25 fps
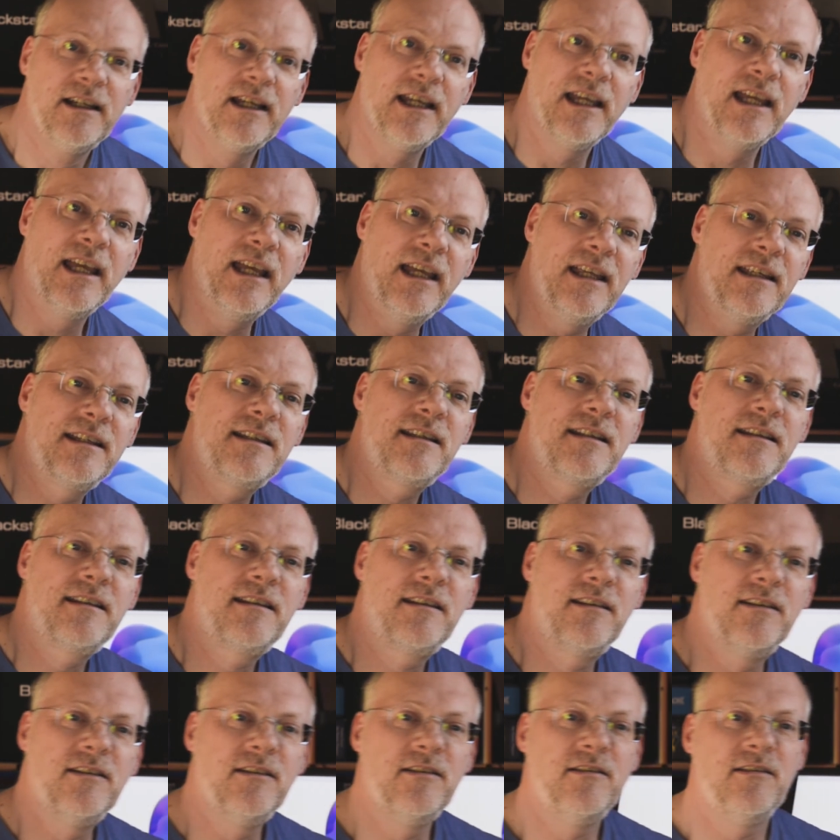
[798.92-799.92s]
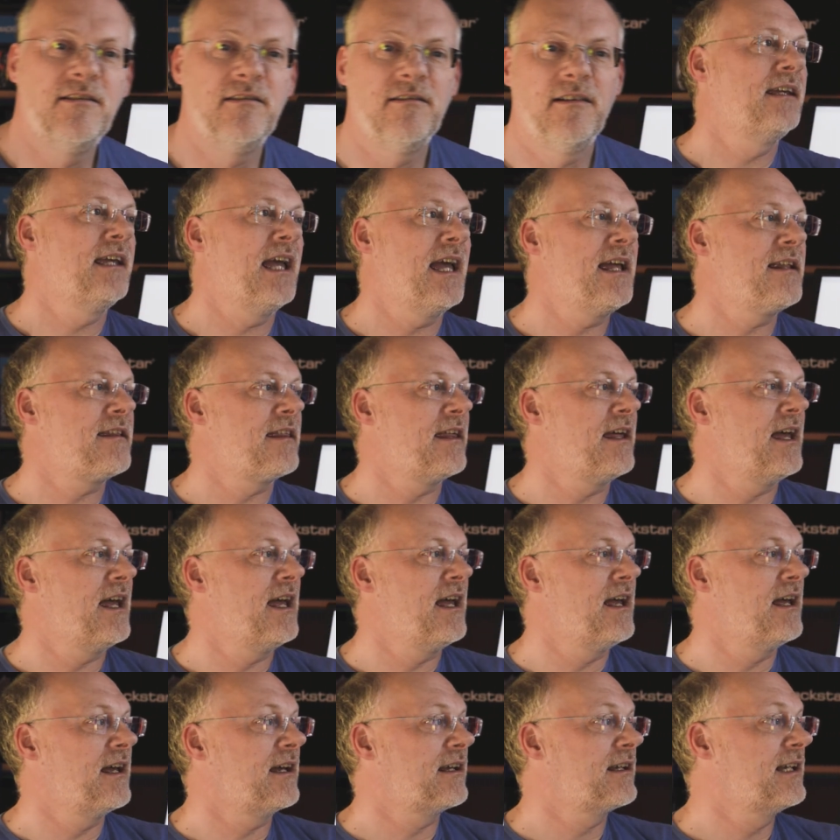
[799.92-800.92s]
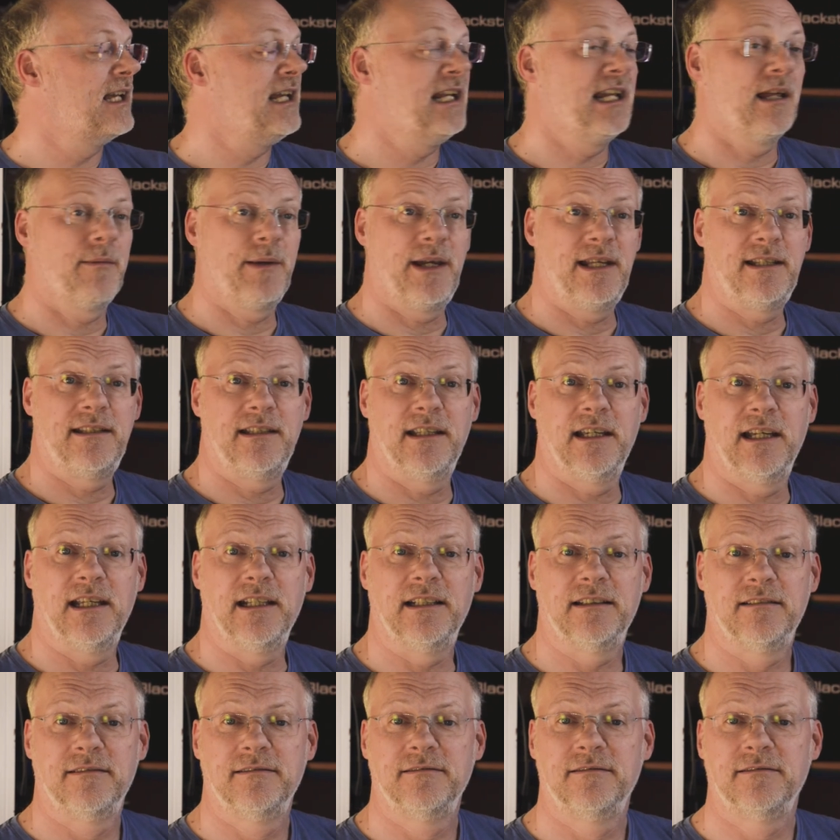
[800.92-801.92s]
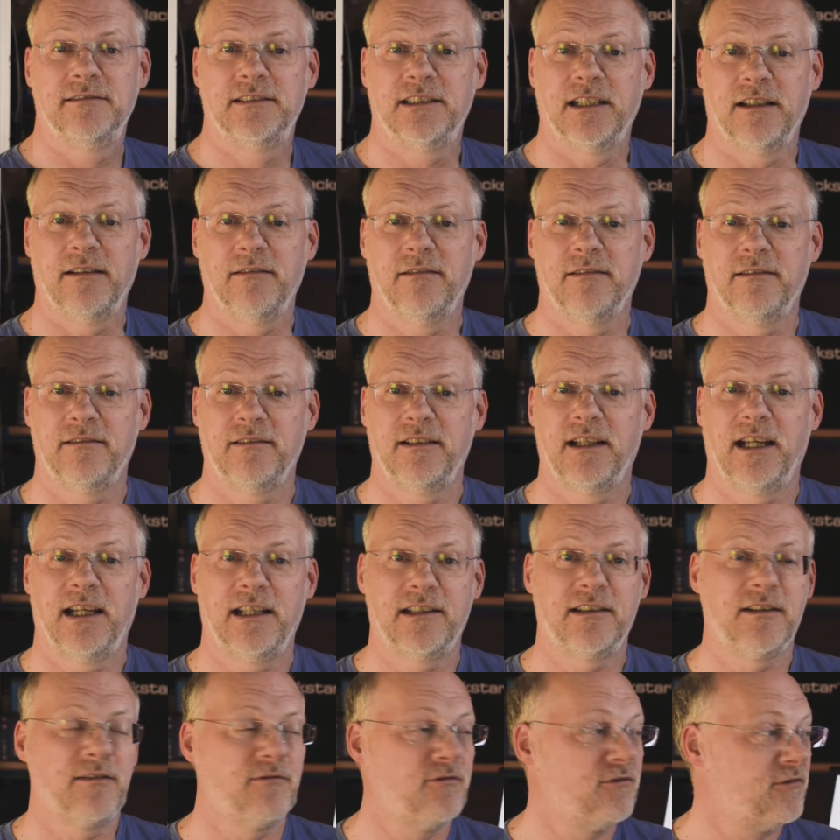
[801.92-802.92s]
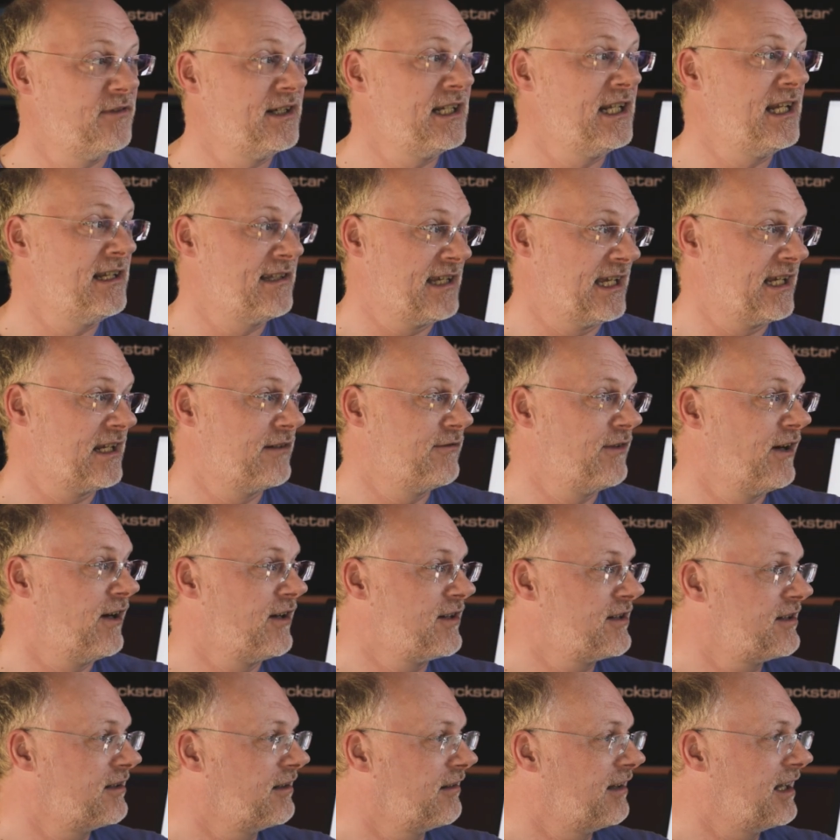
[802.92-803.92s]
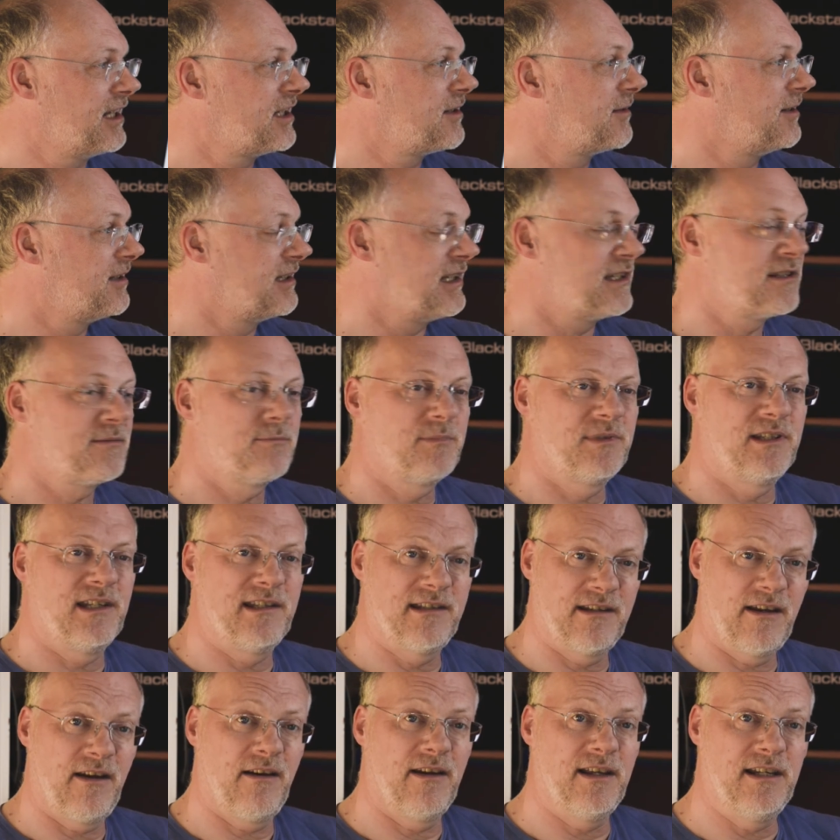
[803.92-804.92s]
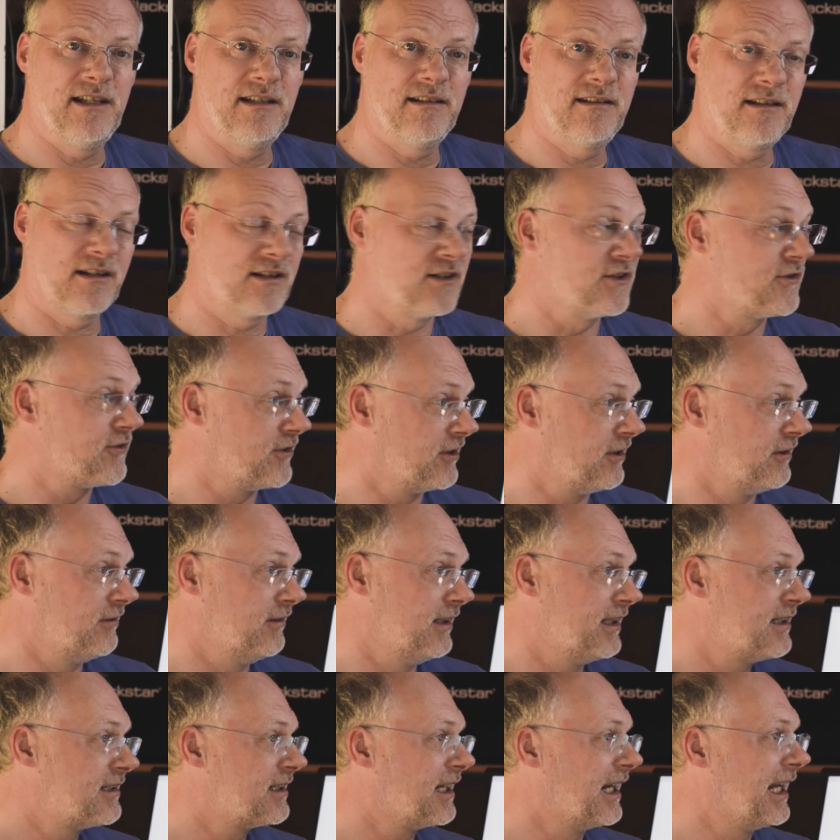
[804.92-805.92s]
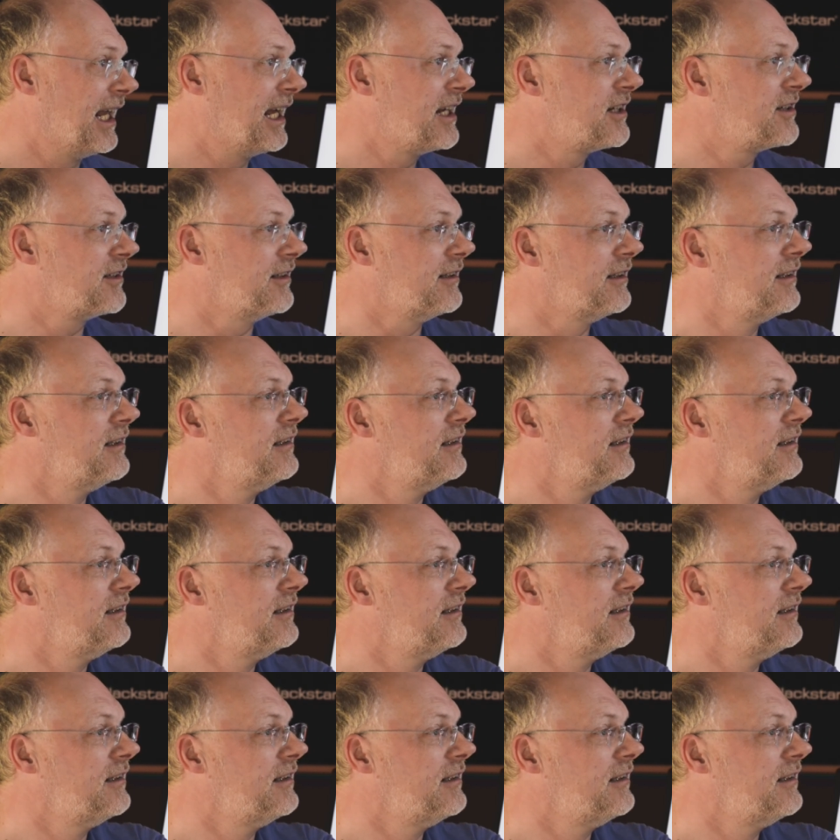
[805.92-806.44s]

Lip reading: is to get their Keylab 88. So to really take advantage of this, because it's designed to control this collection.